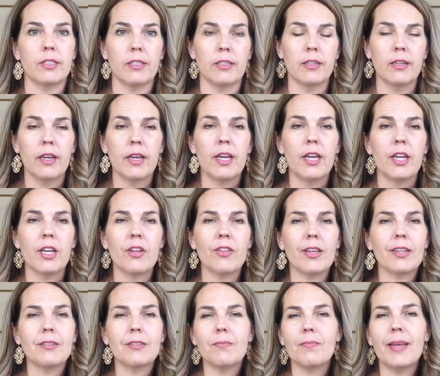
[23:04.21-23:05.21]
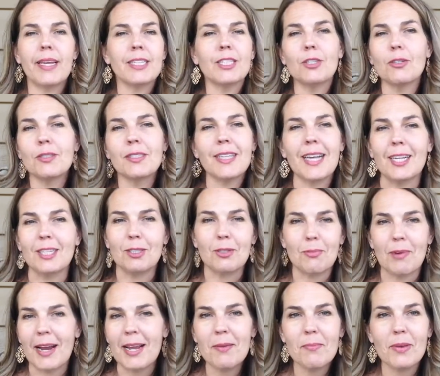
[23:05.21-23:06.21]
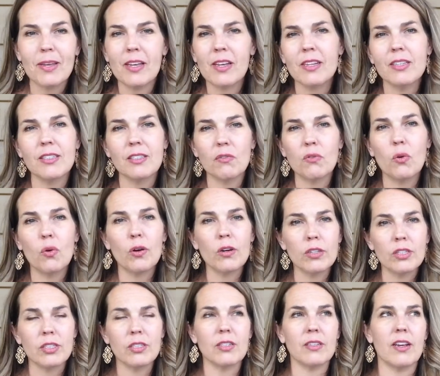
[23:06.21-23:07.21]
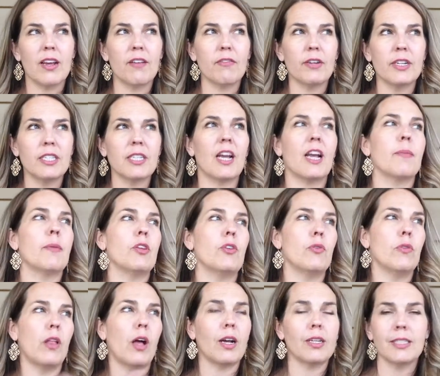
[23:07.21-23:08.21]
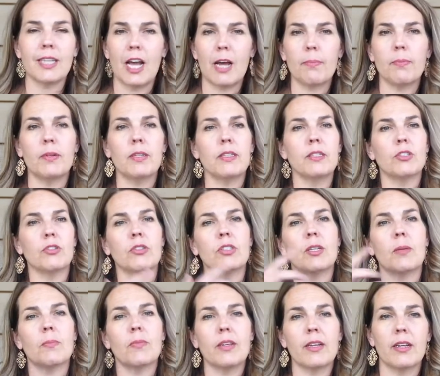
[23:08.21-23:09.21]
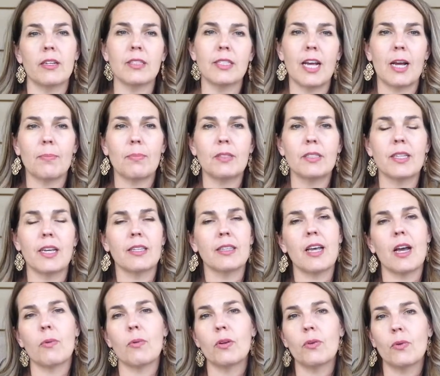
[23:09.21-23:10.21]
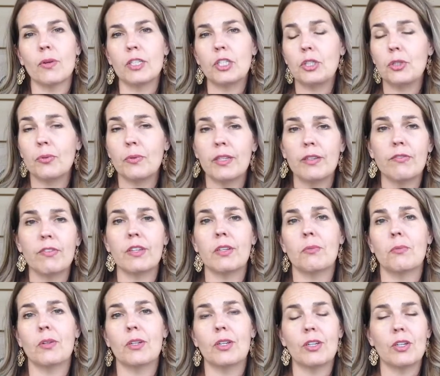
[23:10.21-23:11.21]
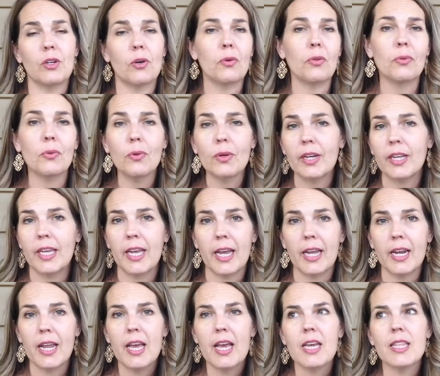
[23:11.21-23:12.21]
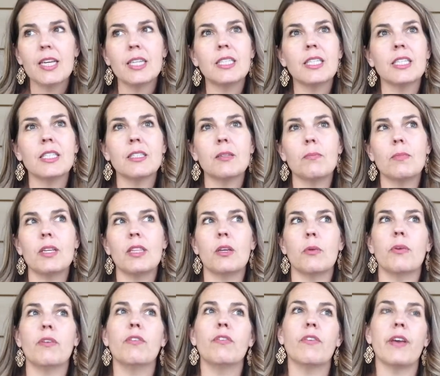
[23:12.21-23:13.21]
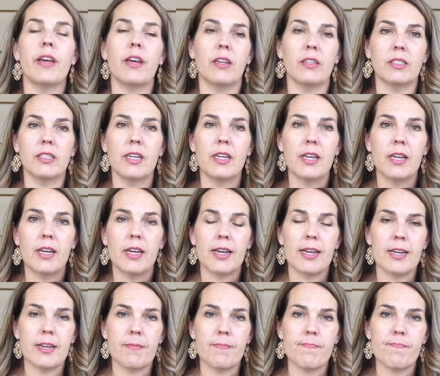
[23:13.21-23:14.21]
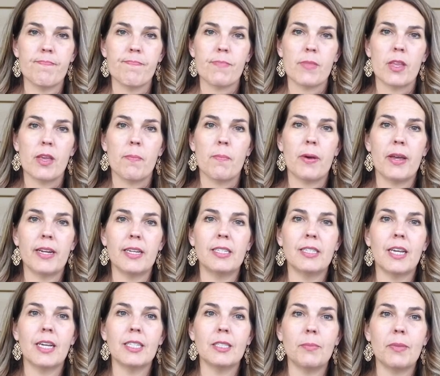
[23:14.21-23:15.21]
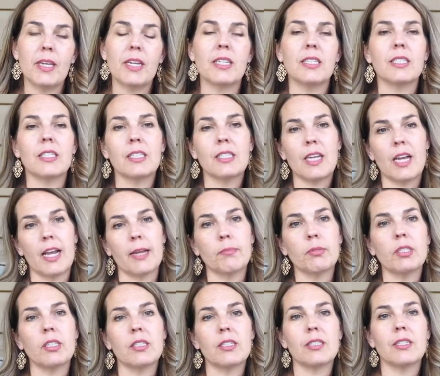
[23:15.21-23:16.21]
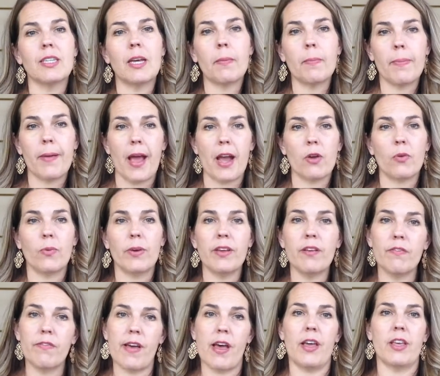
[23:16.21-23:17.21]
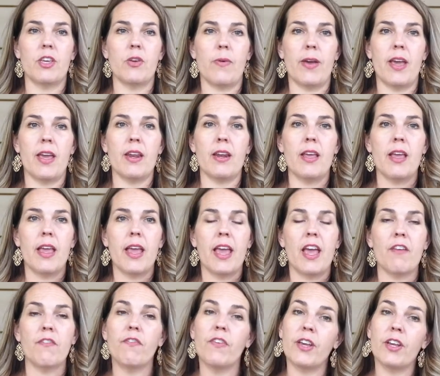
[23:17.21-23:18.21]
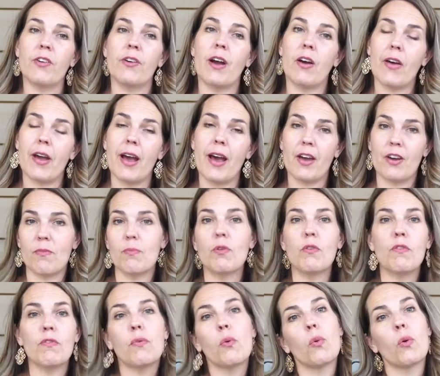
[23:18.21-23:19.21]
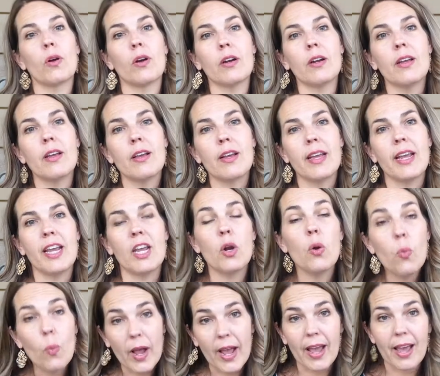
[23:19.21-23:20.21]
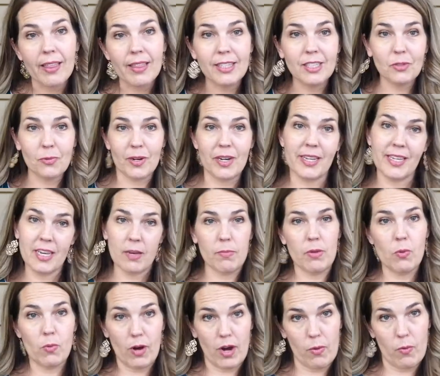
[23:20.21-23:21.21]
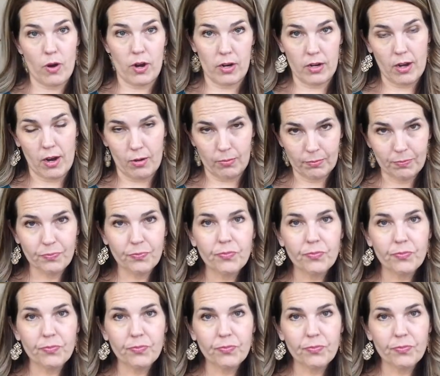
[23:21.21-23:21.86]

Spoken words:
And, that makes no sense, right? Because, of course, every time a new loss happens or something else happens like that, we're going to grieve it and we're going to go through it again. That doesn't mean that we failed. But it does mean it's a time to step back, reevaluate, and figure out how to move forward in a way that's going to get me where I want to go.